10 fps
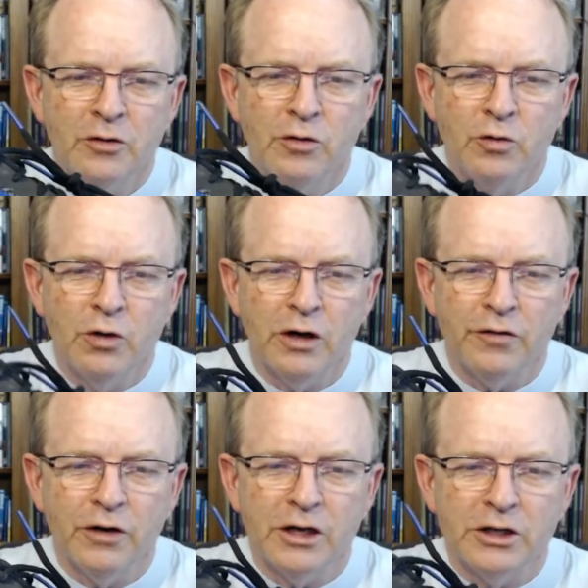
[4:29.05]
We
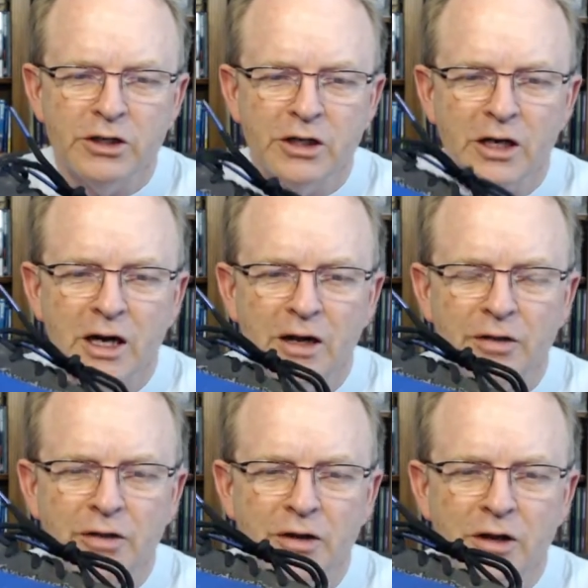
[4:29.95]
want it flexing
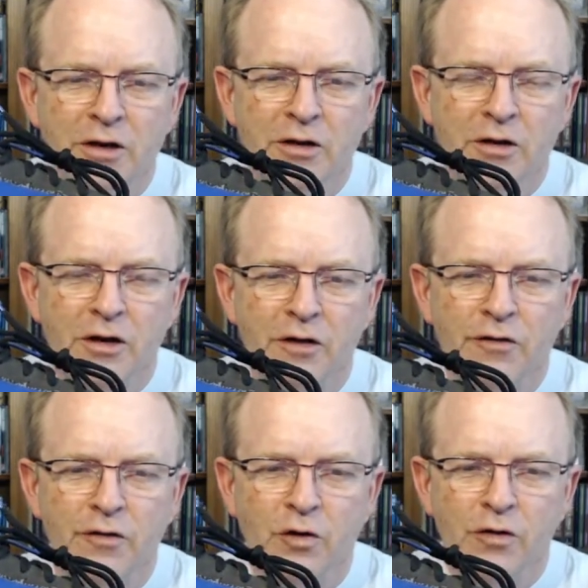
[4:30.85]
at the
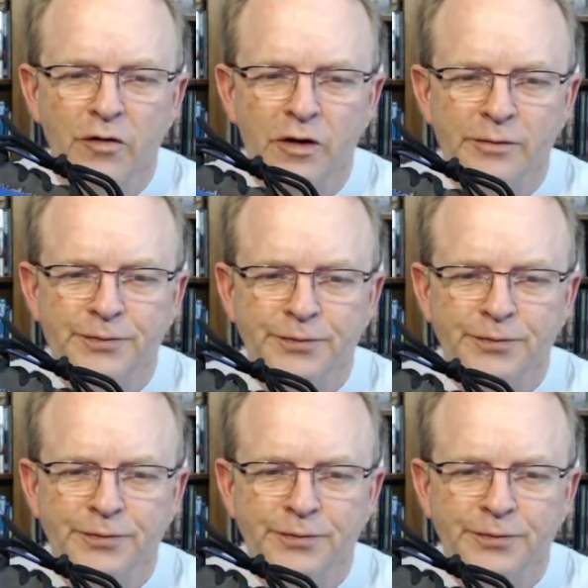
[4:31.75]
forefoot.